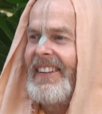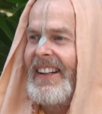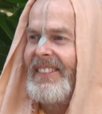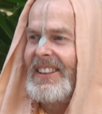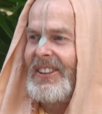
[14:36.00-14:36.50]

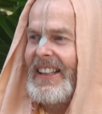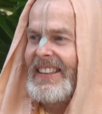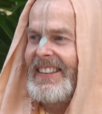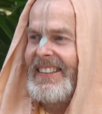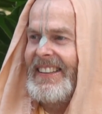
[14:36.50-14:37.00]
I'm
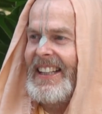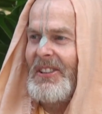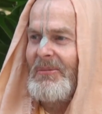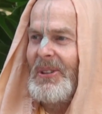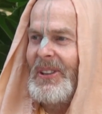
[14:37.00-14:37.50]
attracted to
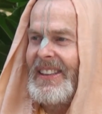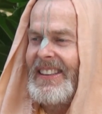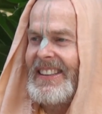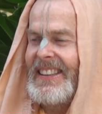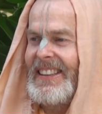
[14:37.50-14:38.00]
that more
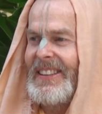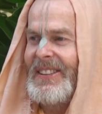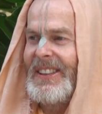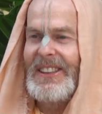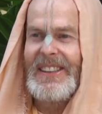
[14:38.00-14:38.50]
than seeing
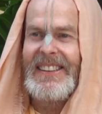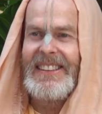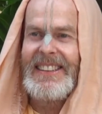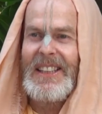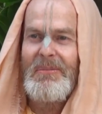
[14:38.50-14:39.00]
Krishna in the
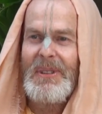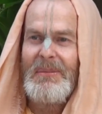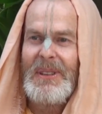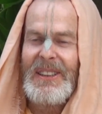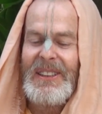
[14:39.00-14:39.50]
temple of
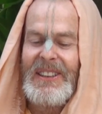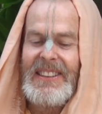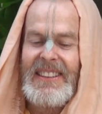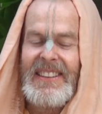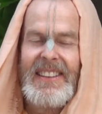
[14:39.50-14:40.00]

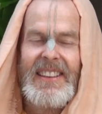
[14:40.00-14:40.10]
Mangalarti.